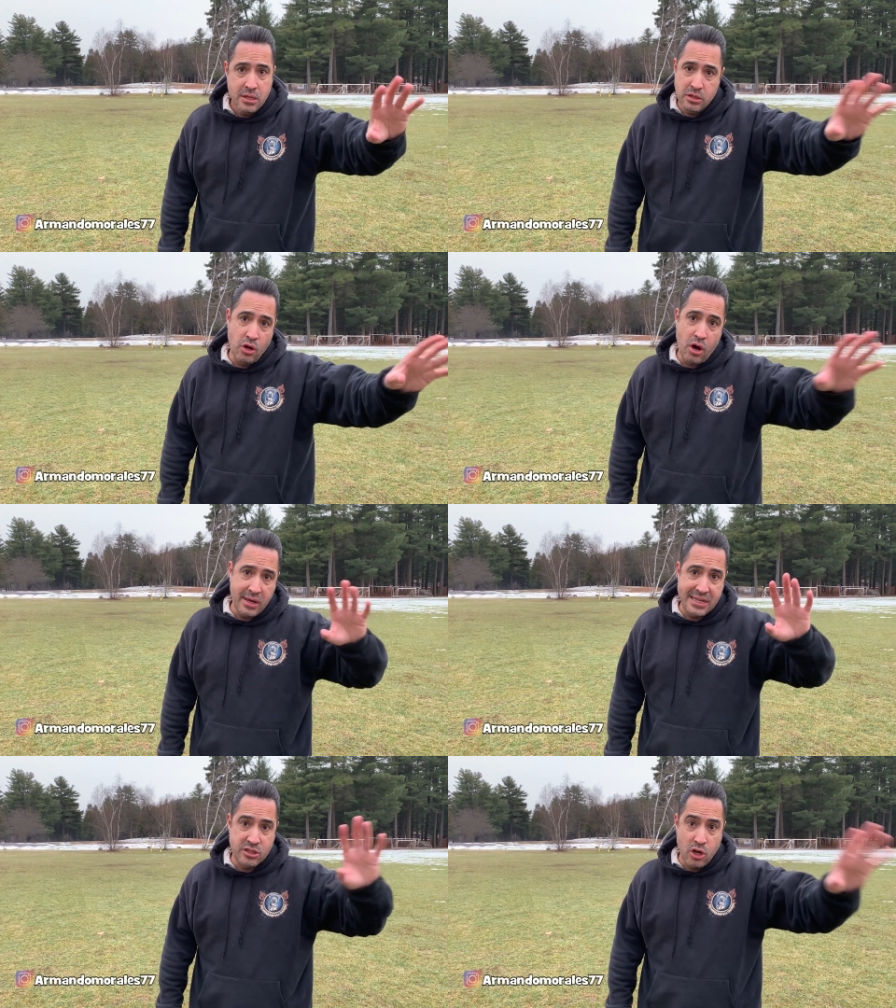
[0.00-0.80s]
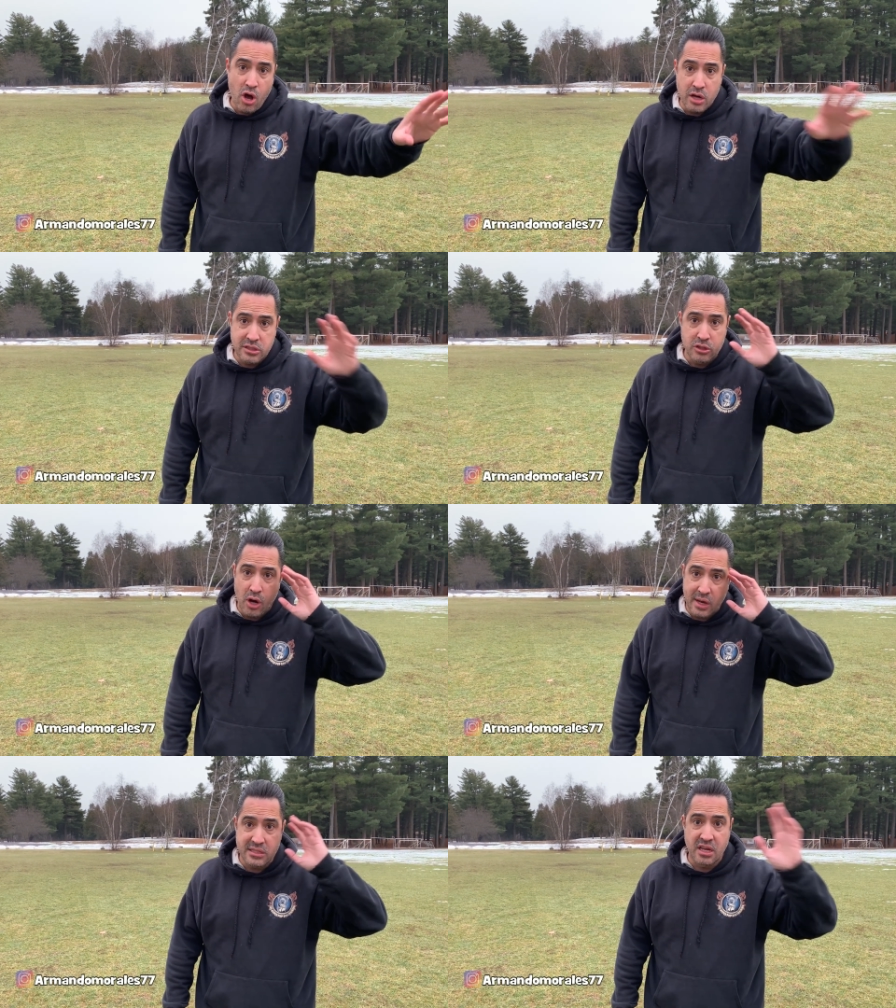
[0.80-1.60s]
The dog gets lost, the
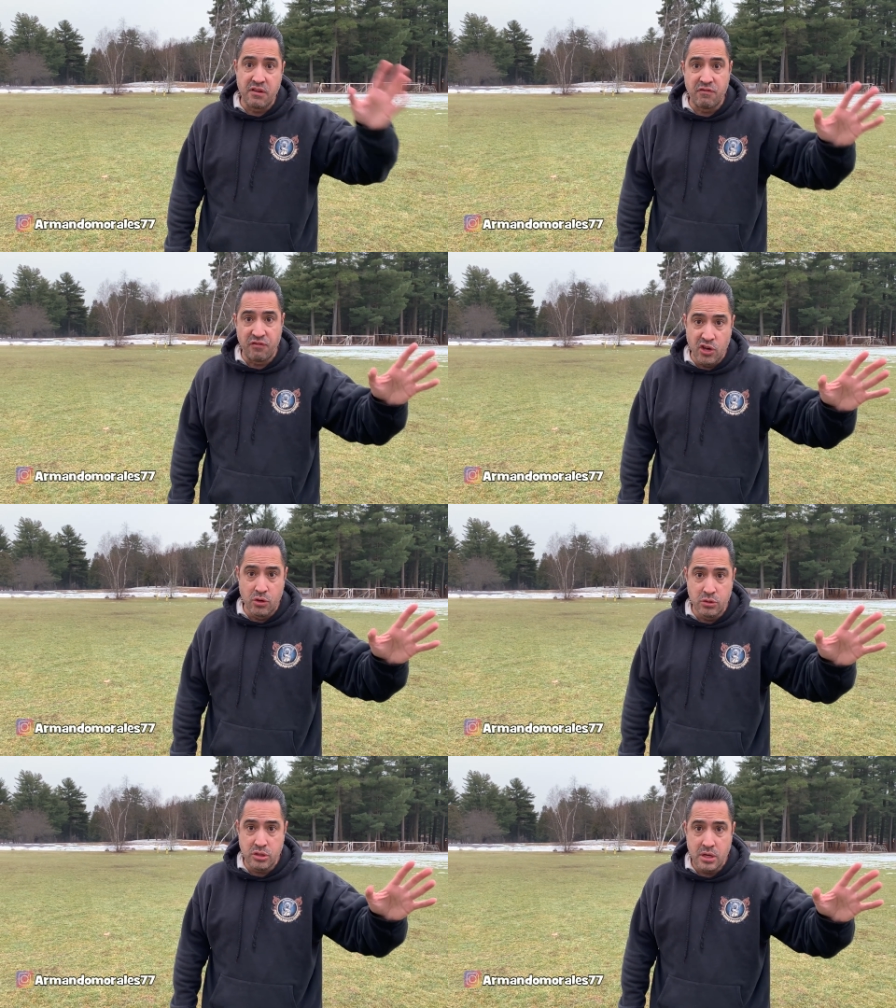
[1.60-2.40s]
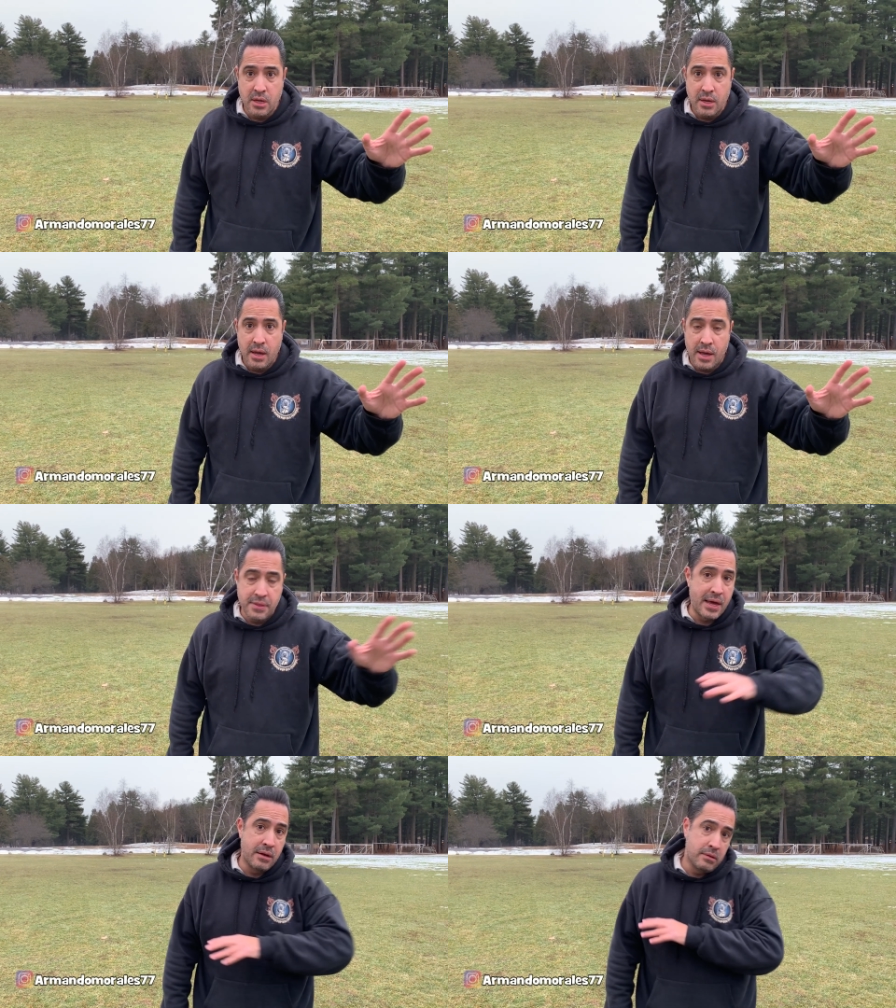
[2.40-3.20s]
dog gets confused, and
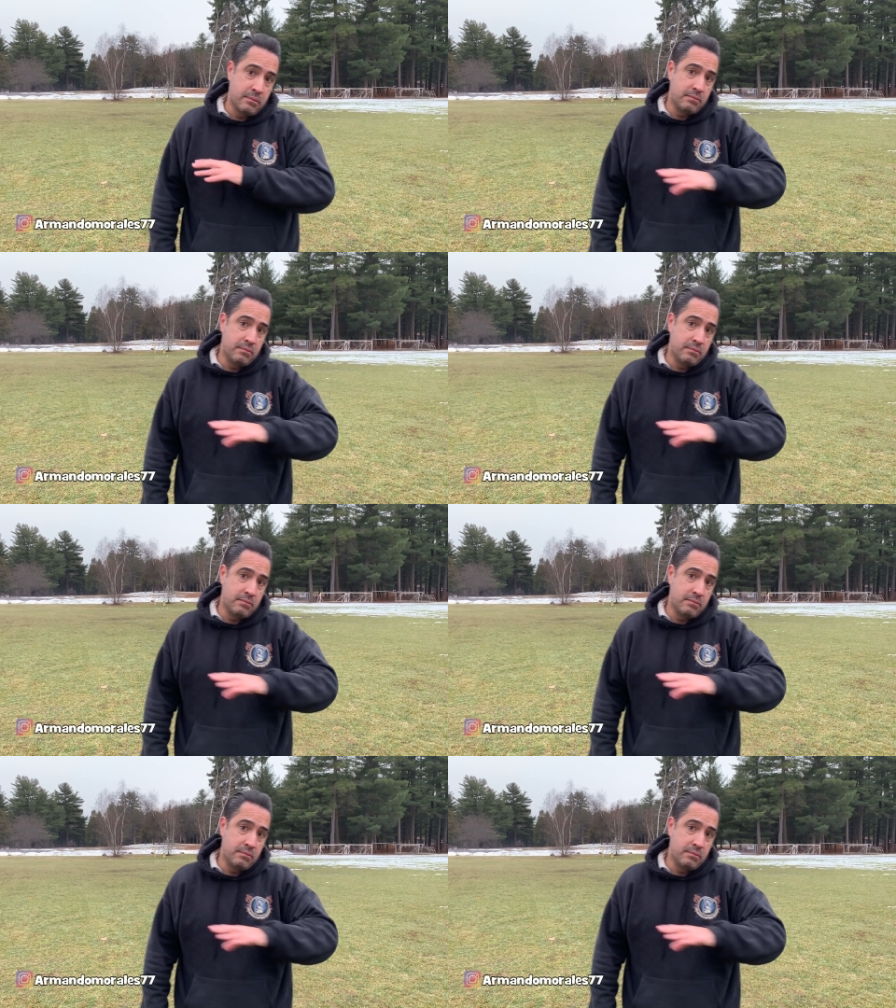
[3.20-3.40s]
then